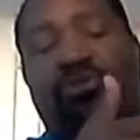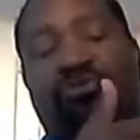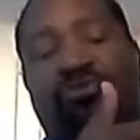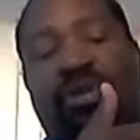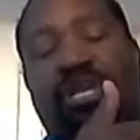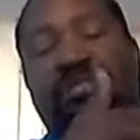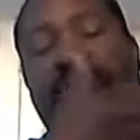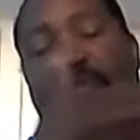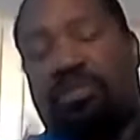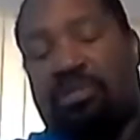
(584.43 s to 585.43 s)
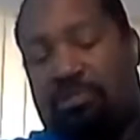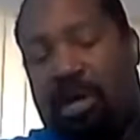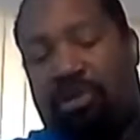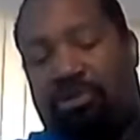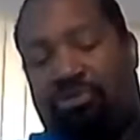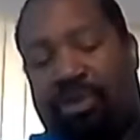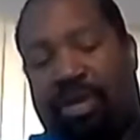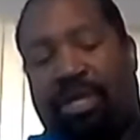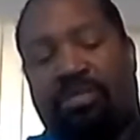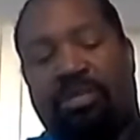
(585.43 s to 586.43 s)
bigger strings to the smaller
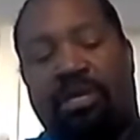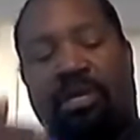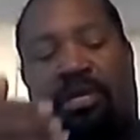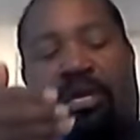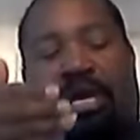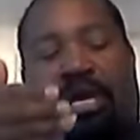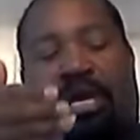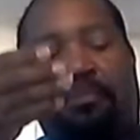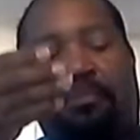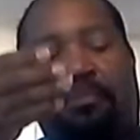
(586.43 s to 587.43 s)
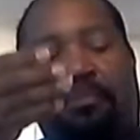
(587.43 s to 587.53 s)
strings. Um,